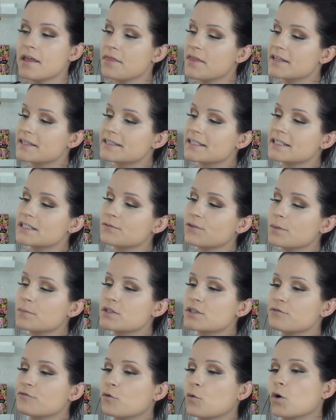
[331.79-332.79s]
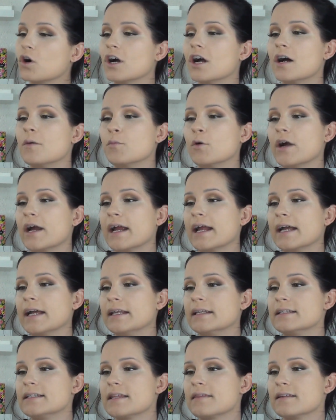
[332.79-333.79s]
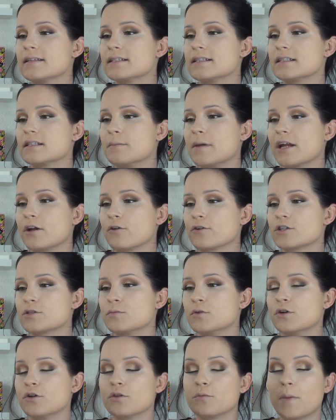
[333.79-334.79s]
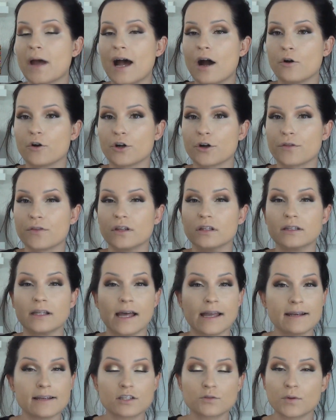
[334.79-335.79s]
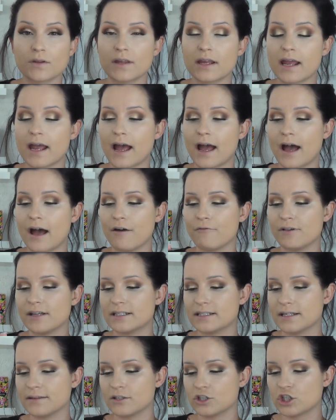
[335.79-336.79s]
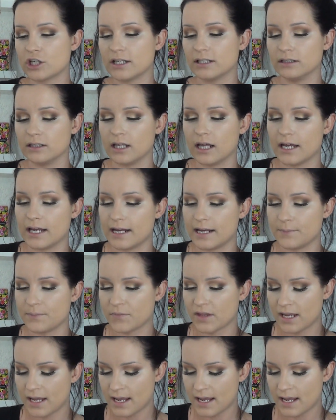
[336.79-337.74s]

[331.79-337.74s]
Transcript: This is from Sephora brand. This is the Micro Smooth powder, the lightest one they have. It's in the shade Light.